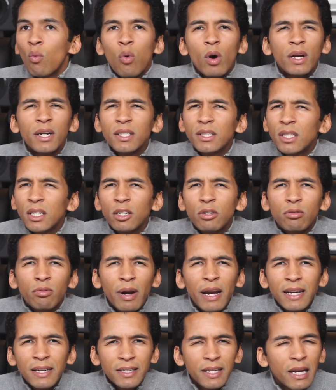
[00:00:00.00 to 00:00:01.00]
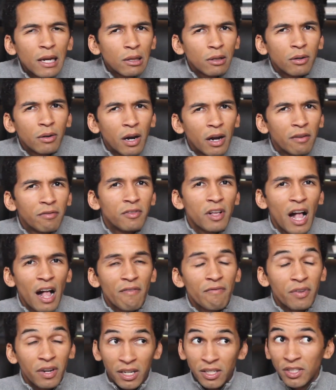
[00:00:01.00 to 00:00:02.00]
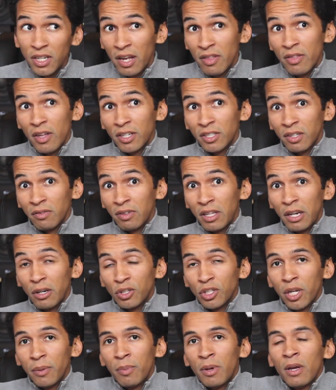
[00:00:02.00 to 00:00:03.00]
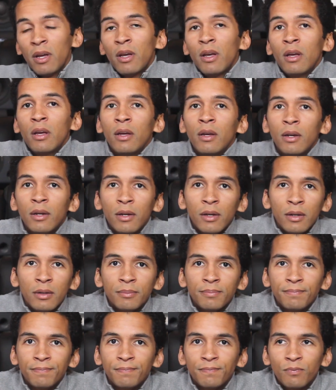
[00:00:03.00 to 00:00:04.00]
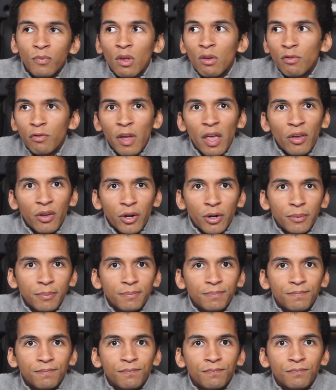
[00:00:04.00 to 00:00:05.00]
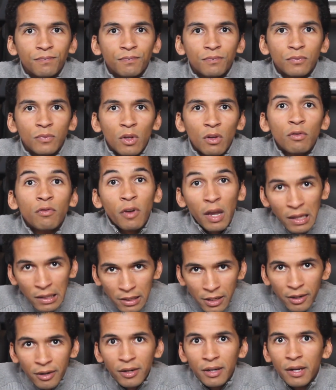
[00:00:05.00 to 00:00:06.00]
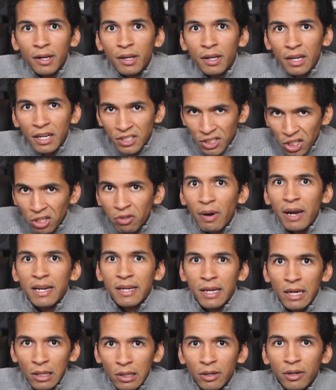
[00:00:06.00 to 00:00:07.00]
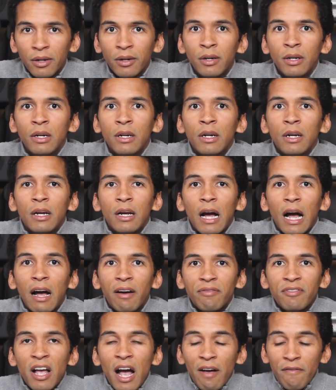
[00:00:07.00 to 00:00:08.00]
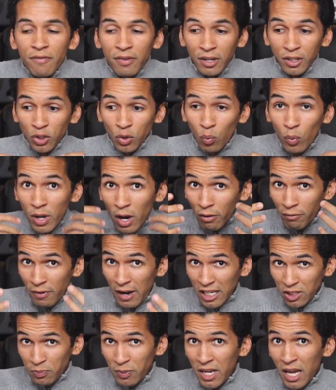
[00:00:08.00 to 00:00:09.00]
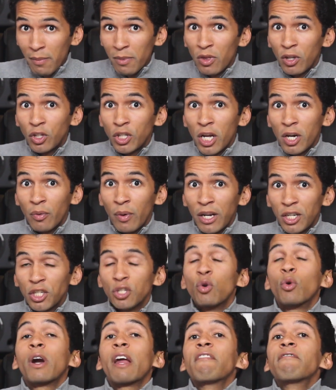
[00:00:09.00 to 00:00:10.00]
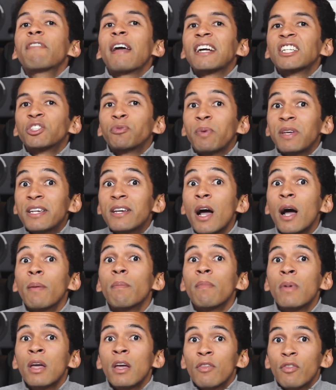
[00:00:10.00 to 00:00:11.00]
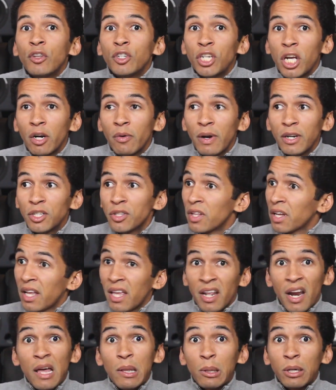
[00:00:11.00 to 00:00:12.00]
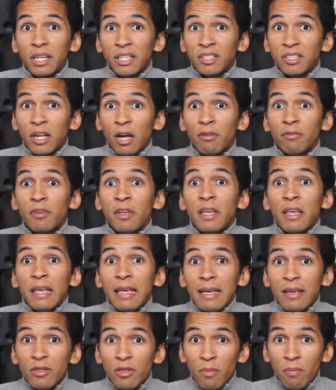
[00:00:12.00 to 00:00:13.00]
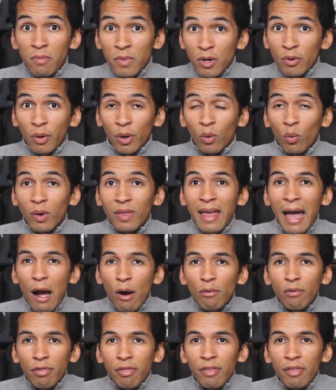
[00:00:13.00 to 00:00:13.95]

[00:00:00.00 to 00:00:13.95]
What is the great killer of confidence and thus of leadership? Failure. Failure is the great killer of confidence. We are fast becoming the generation, or have fast become the generation, that cannot look itself in the mirror without